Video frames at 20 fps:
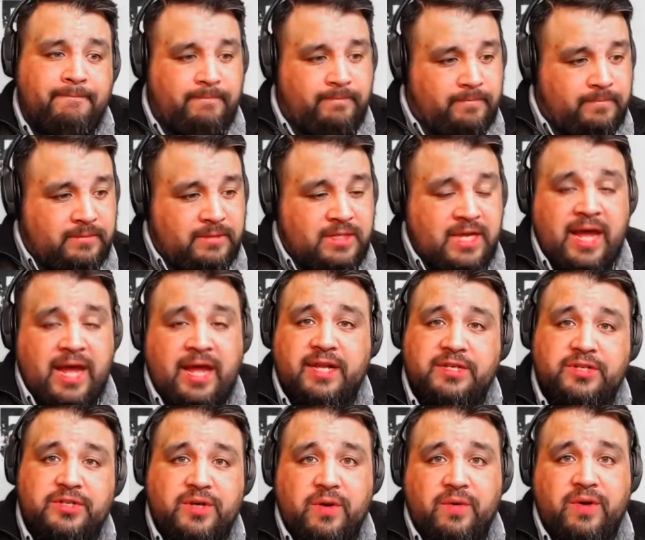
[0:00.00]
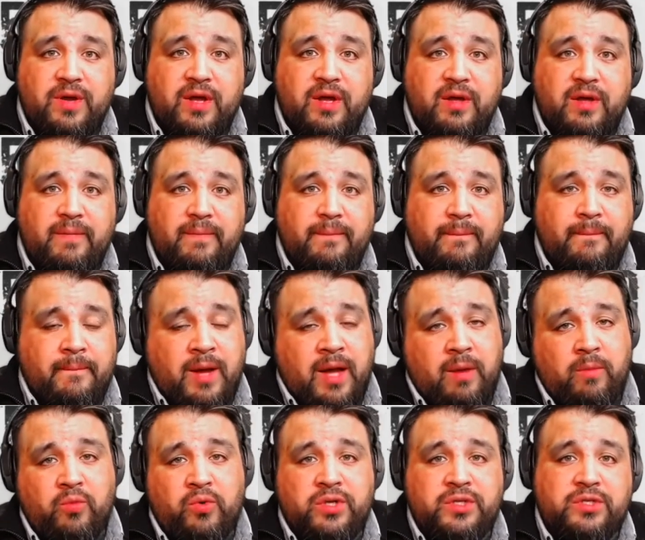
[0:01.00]
dad showed up,
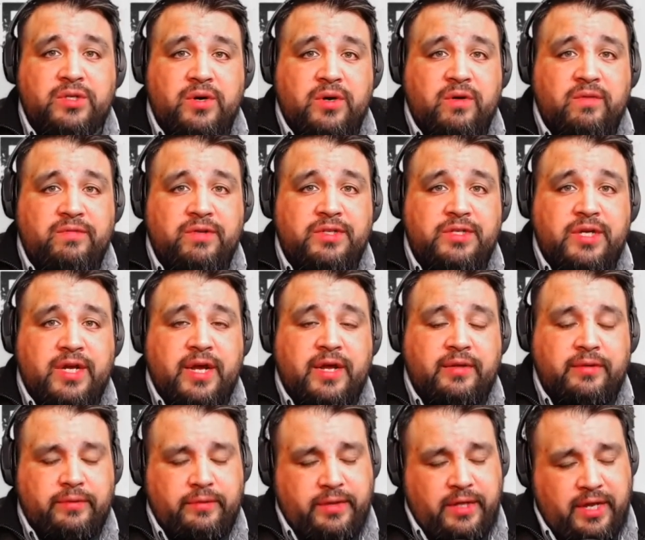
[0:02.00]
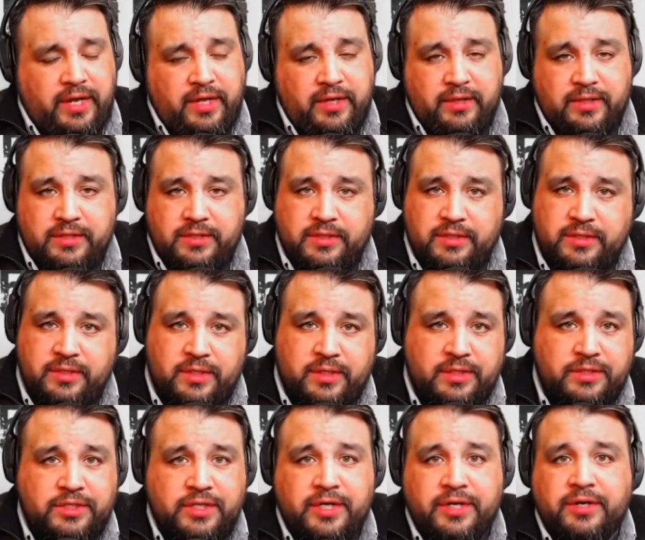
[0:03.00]
mom wouldn't turn over the child. Okay, this isn't a
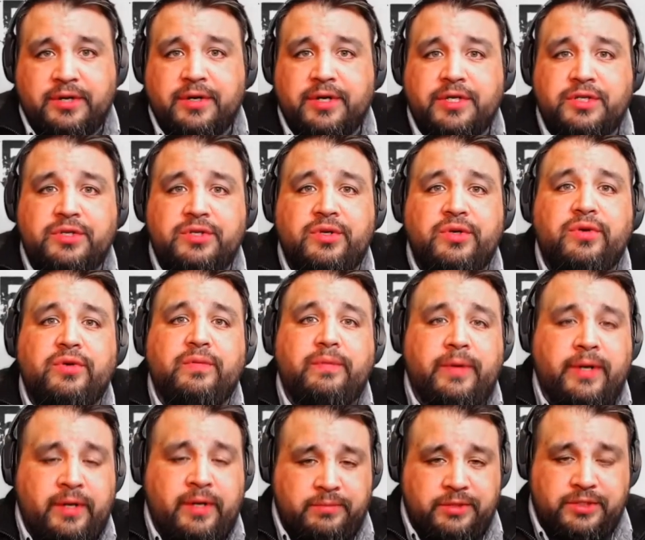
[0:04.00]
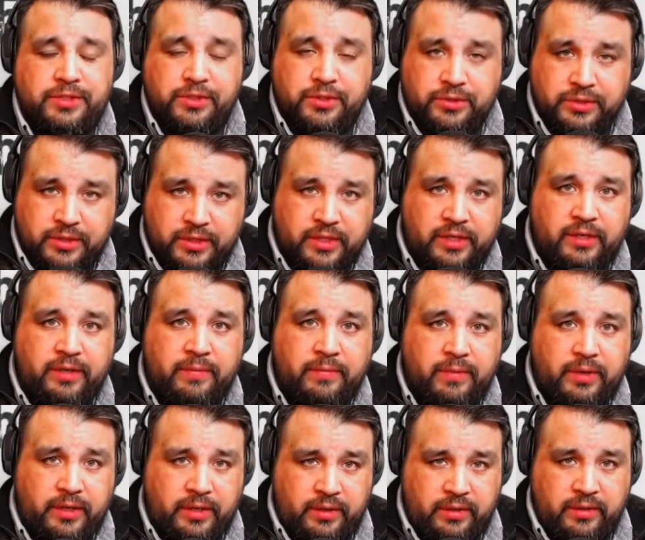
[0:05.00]
gender issue, but I'm just using
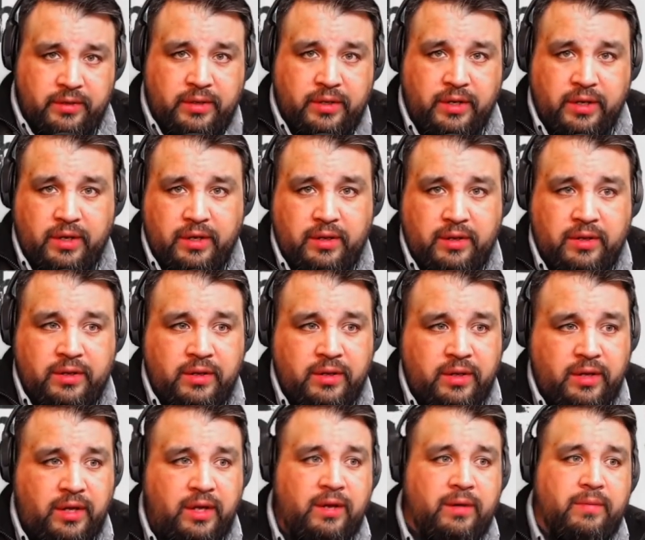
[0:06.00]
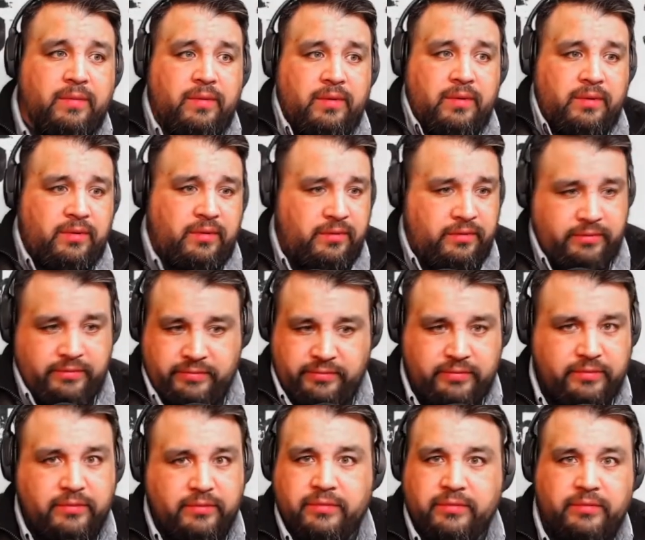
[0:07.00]
it in
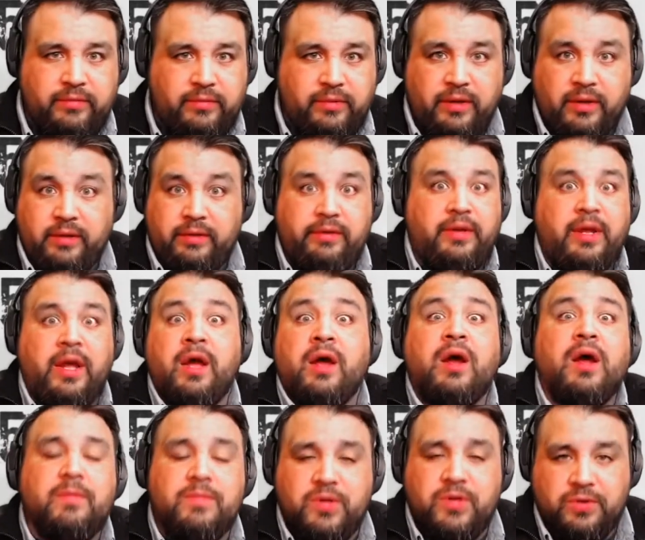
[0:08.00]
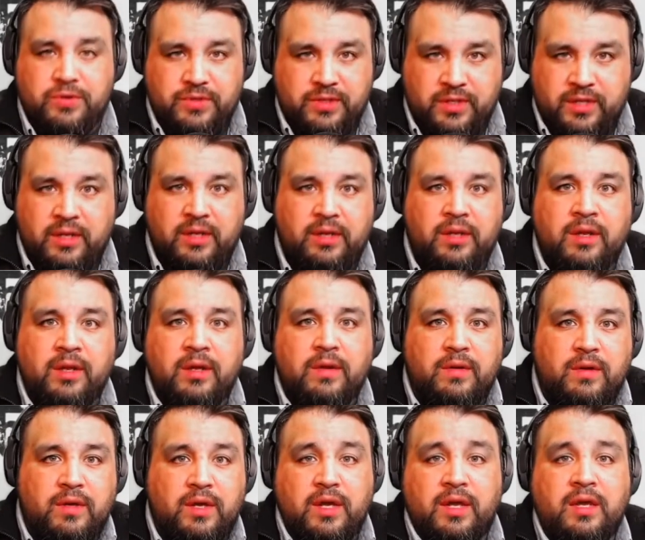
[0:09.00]
how I'm using it.
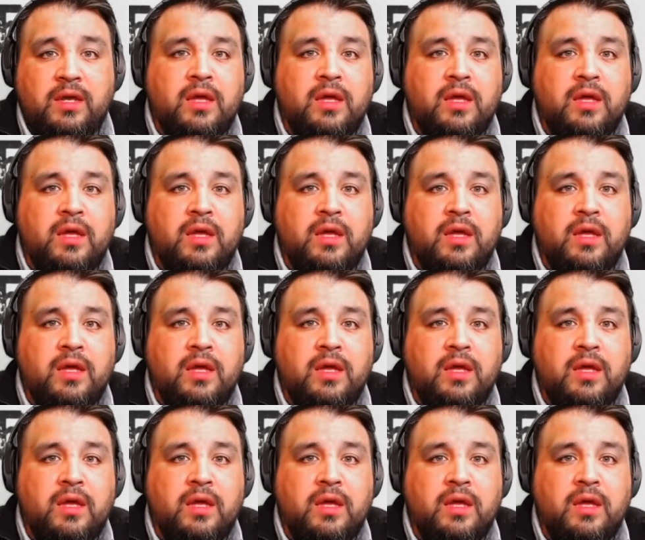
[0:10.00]
Okay,